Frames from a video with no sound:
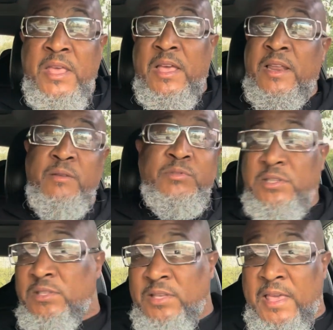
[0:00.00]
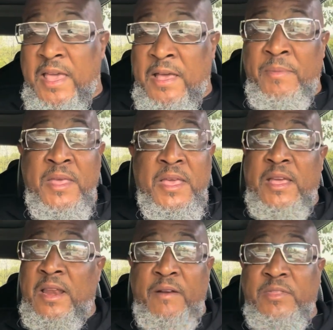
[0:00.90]
and it was just a camp
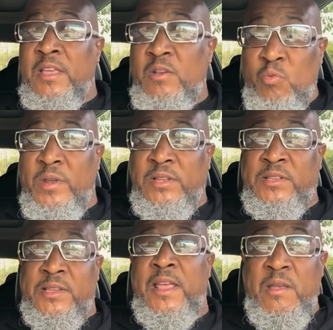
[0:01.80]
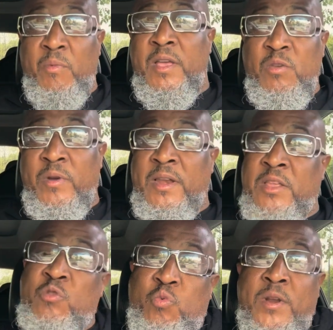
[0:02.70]
and everything went the same way you went
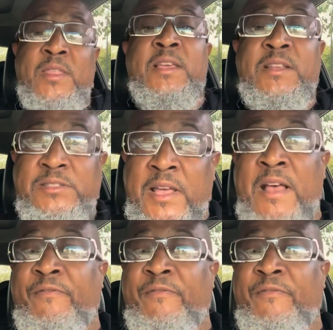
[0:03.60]
and you went in there saying,